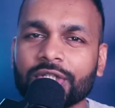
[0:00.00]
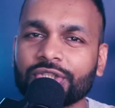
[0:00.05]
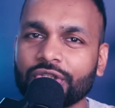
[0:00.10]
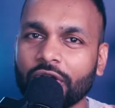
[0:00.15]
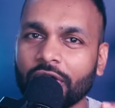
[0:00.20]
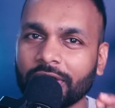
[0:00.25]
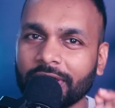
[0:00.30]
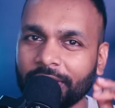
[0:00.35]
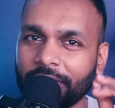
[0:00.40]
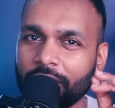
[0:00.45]

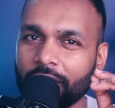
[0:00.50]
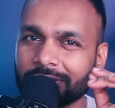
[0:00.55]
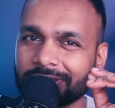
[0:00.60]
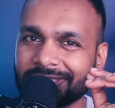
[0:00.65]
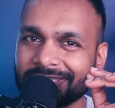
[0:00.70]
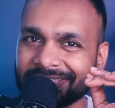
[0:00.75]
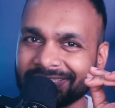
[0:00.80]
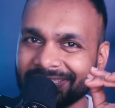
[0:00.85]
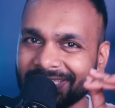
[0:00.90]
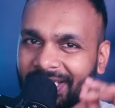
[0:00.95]
Sure, you're
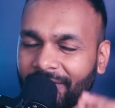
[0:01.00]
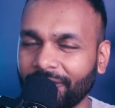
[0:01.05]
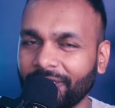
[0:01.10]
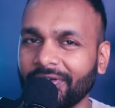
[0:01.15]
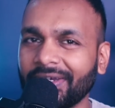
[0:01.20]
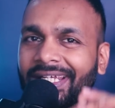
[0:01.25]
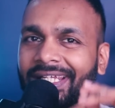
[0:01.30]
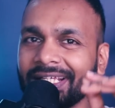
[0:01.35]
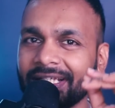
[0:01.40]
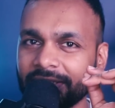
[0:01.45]
just
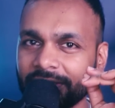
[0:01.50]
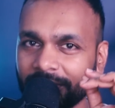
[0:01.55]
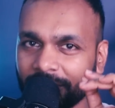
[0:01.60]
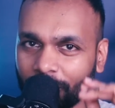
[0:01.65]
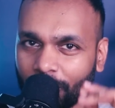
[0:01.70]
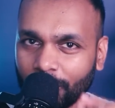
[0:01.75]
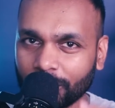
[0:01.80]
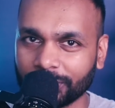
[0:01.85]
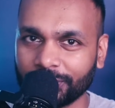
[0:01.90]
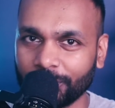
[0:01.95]
defending
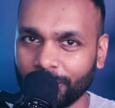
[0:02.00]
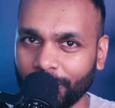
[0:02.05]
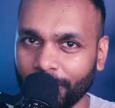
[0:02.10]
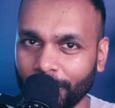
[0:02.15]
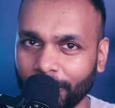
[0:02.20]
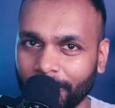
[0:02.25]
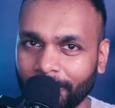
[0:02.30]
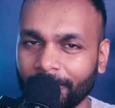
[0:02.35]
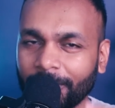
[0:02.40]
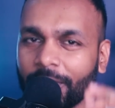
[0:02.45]
those who
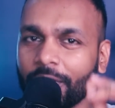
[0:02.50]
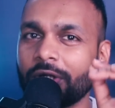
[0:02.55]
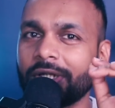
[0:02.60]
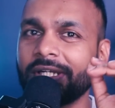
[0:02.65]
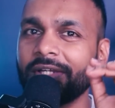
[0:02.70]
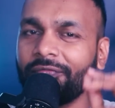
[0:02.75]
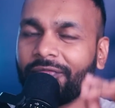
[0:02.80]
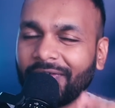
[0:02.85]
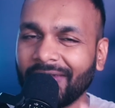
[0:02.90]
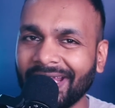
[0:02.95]
do. You're
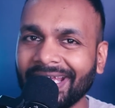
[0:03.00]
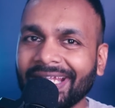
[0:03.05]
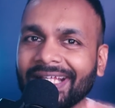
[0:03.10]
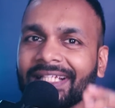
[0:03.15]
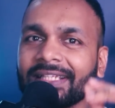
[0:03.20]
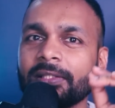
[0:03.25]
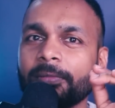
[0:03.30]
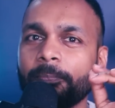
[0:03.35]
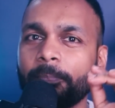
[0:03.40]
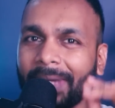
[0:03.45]

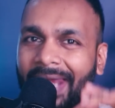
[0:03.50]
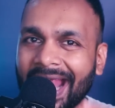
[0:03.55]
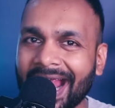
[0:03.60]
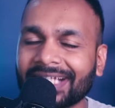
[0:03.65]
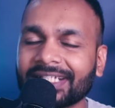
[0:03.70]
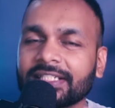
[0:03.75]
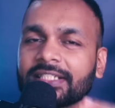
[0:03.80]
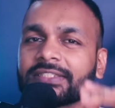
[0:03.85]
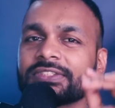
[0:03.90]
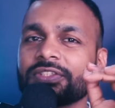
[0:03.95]
defending the
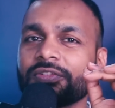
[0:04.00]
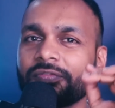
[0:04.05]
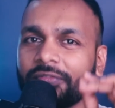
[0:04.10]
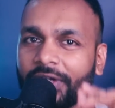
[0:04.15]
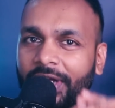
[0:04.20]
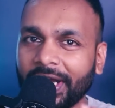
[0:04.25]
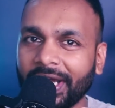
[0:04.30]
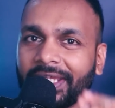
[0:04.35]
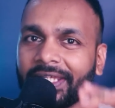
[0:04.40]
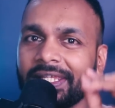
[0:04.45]
practice of
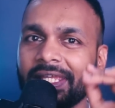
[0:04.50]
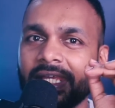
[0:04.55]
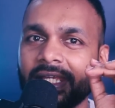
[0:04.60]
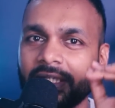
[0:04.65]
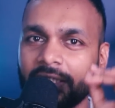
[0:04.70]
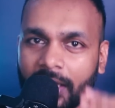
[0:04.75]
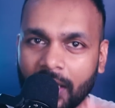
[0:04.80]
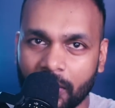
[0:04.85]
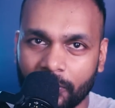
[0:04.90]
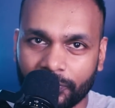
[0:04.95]
drinking
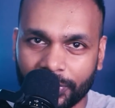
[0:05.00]
cow